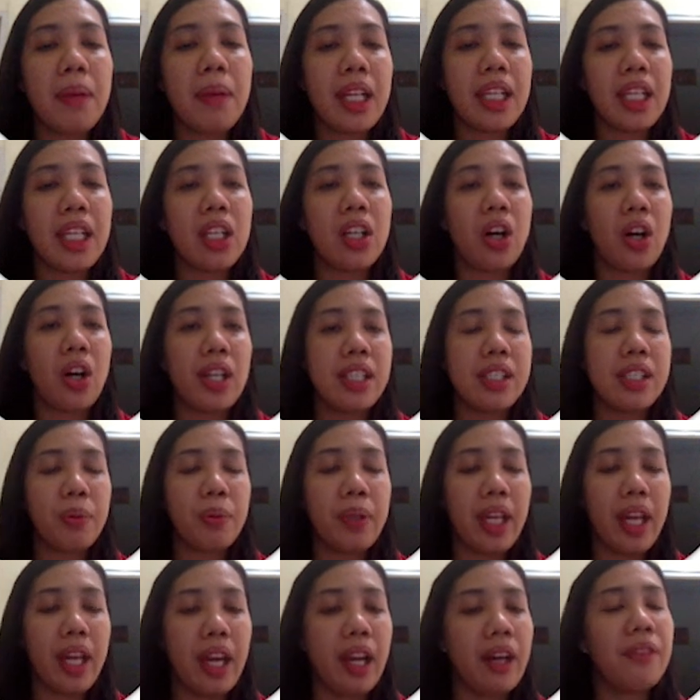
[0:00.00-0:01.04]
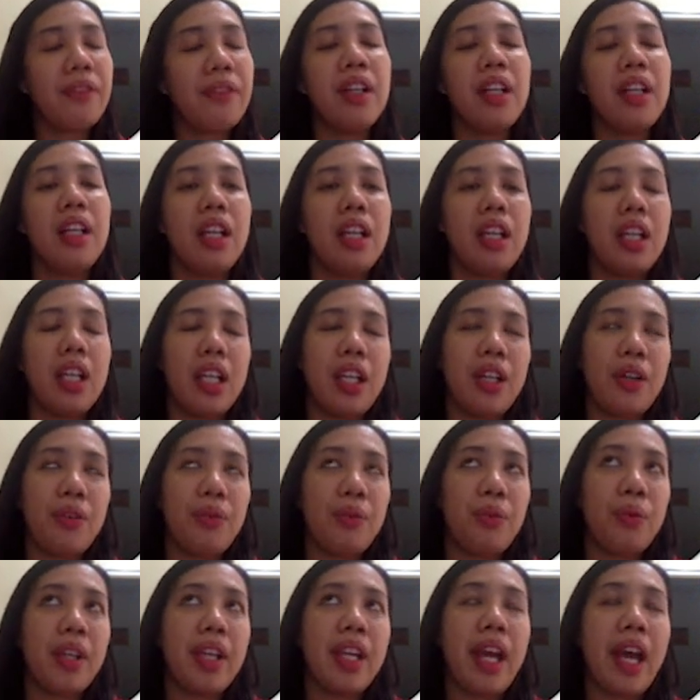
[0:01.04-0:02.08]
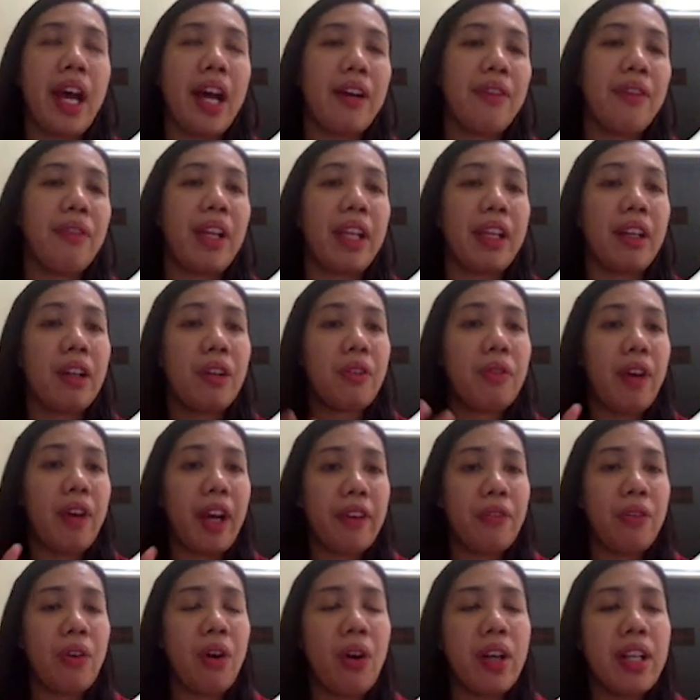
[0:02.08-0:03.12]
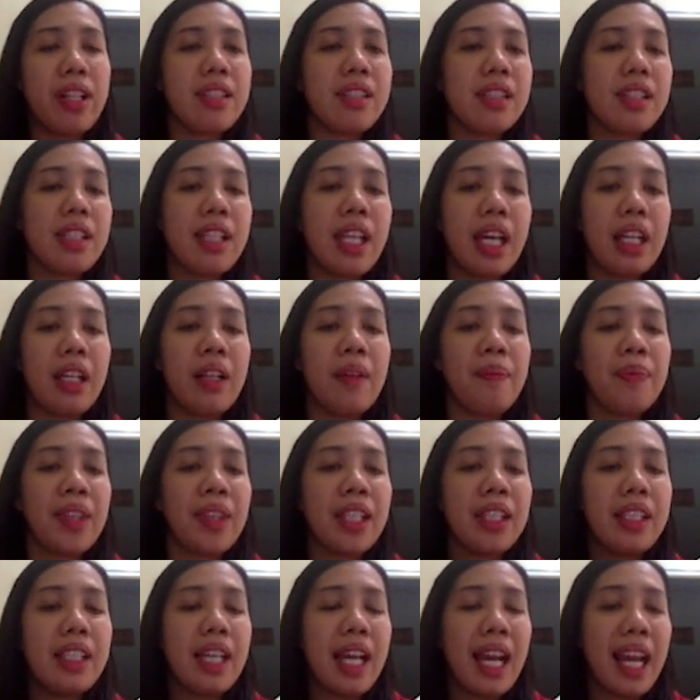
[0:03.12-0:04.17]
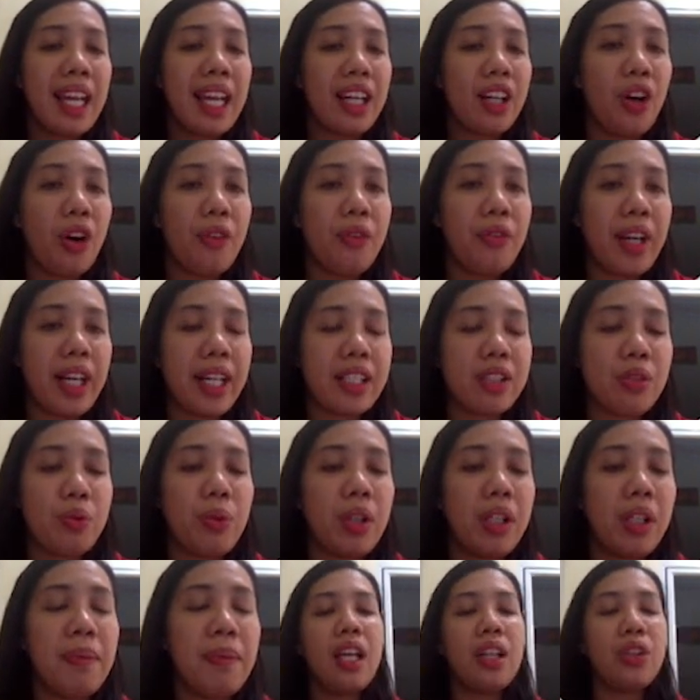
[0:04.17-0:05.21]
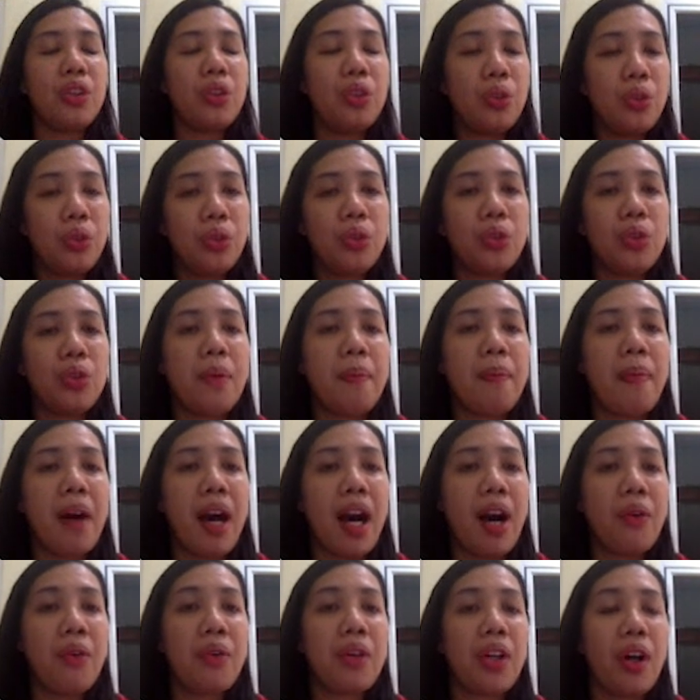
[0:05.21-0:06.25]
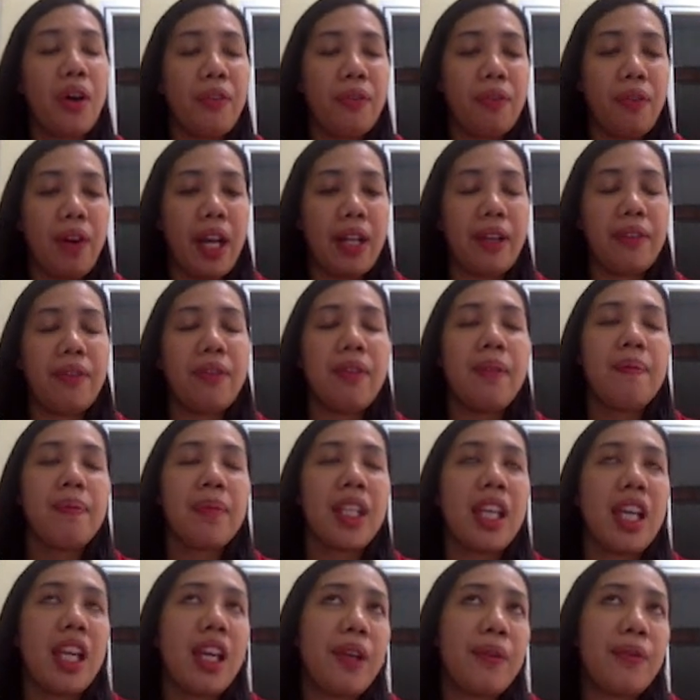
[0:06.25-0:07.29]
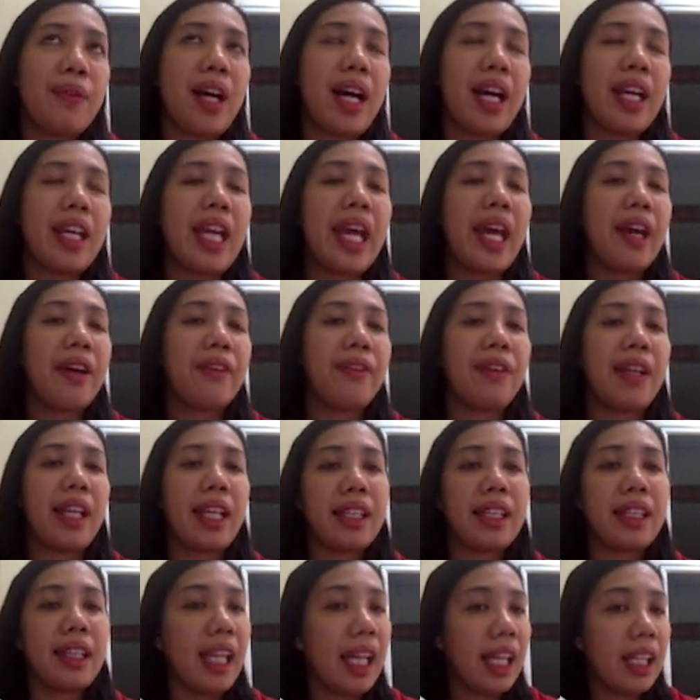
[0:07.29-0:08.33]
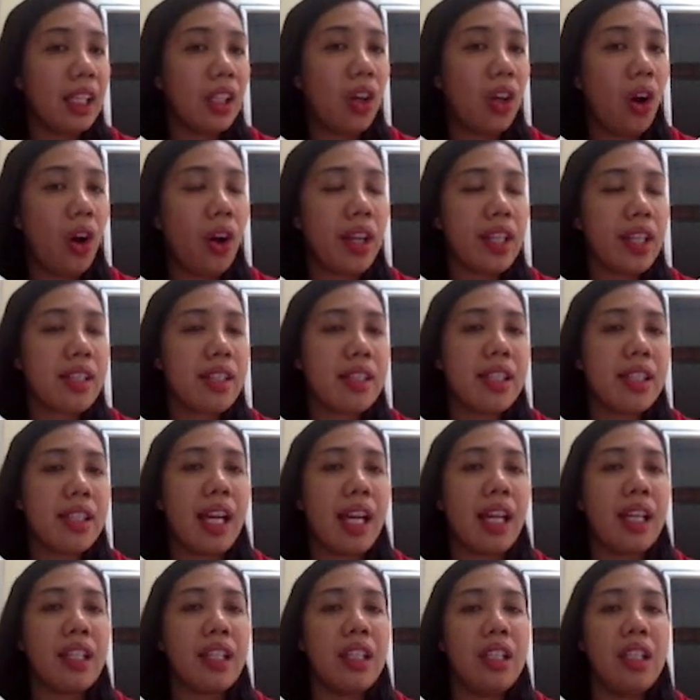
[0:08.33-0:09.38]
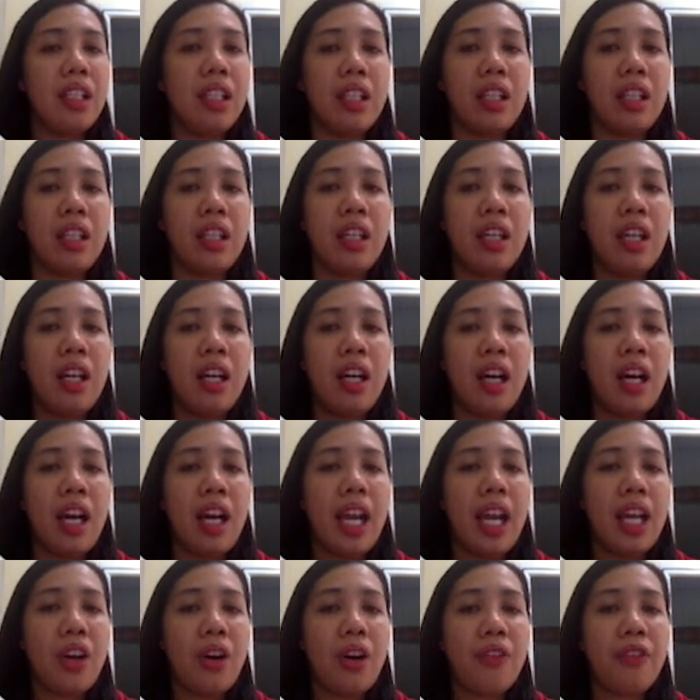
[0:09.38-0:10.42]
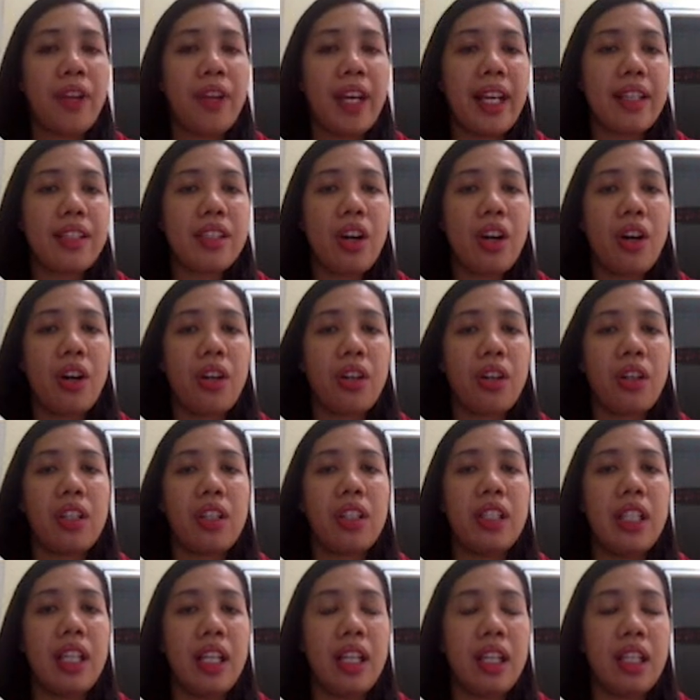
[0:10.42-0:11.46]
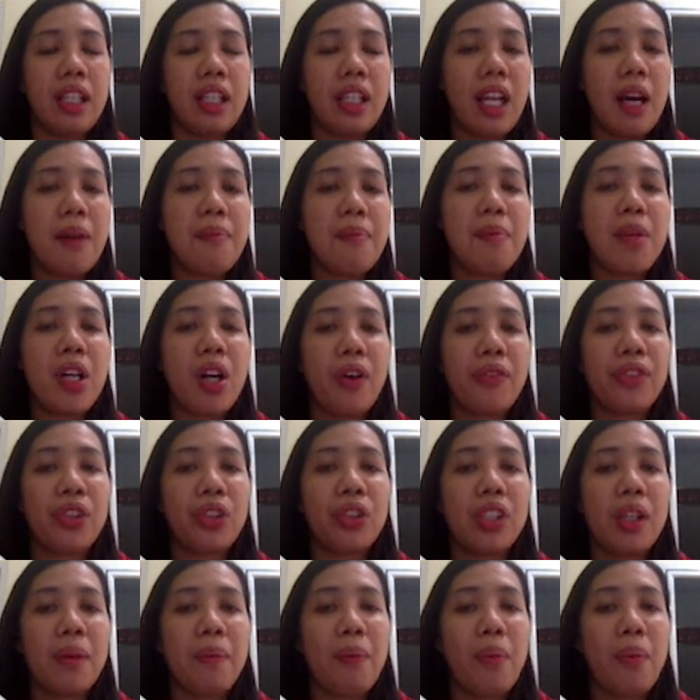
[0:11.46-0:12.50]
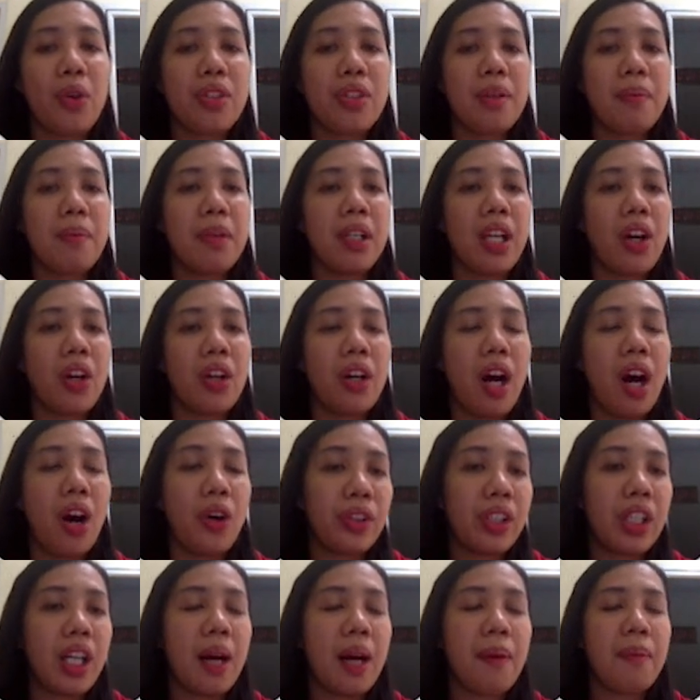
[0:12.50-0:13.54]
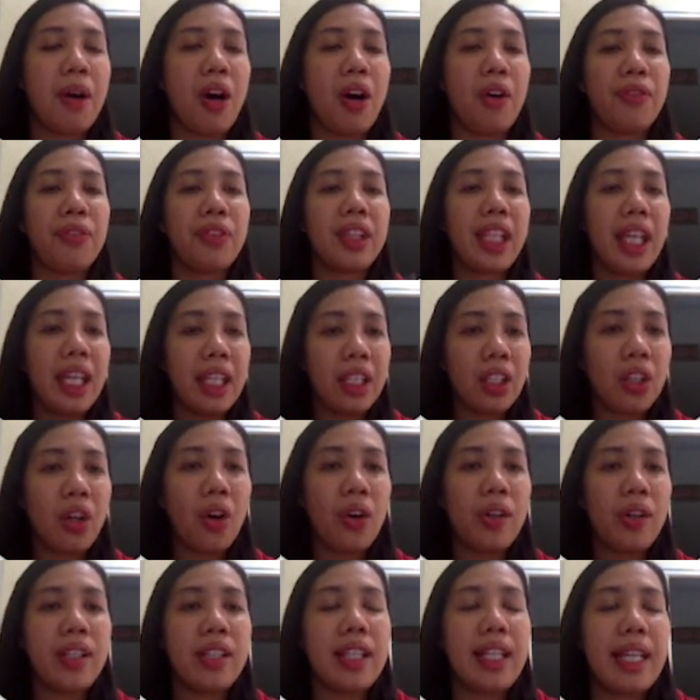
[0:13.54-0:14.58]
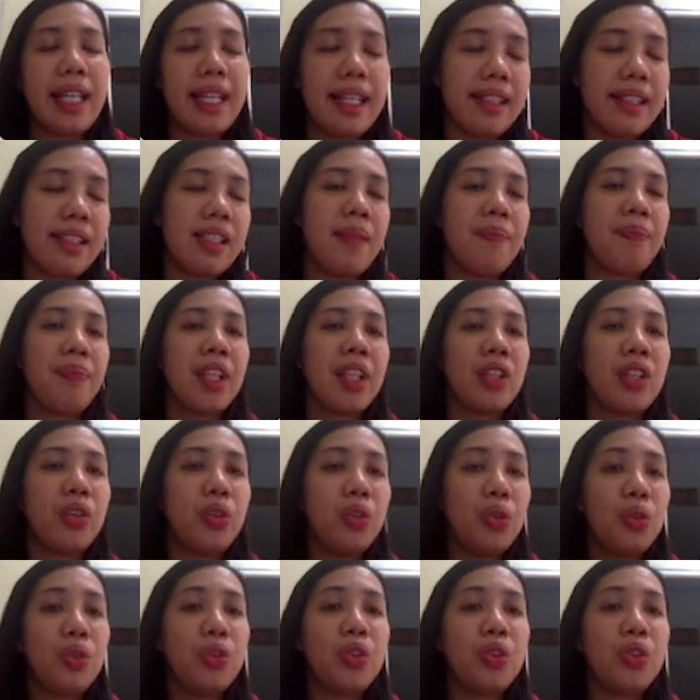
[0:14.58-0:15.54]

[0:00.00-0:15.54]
coins we have. If we have like 5 coins, then the n of s will be 2 to the power of 5. If I have like 10 coins, that the n of s, or the number of total possible outcome of 10 coin, is 2 to the